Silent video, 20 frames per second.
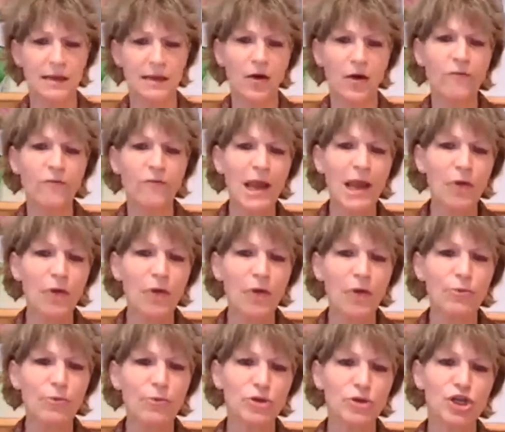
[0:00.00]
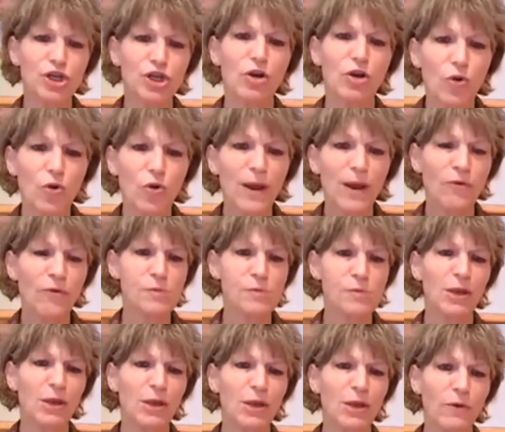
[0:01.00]
of Belarusian law
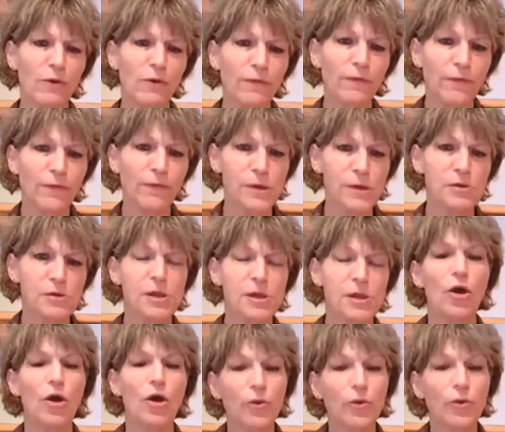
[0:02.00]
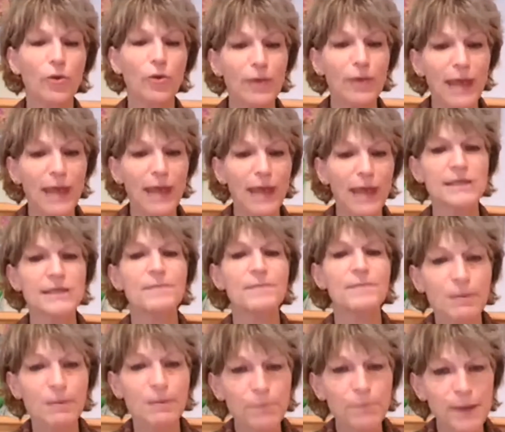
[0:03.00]
enforcement officers against
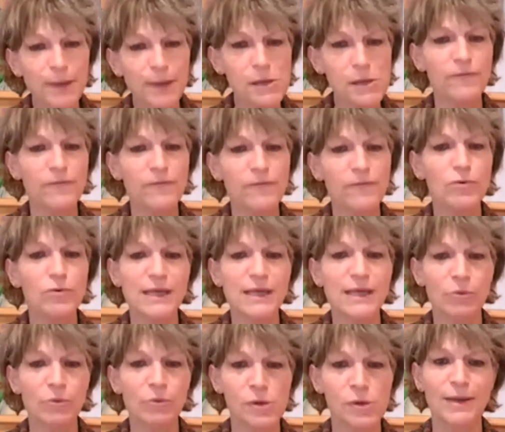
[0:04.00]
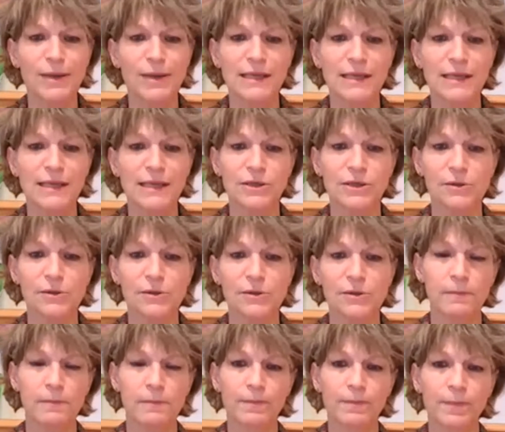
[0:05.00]
peaceful demonstrators.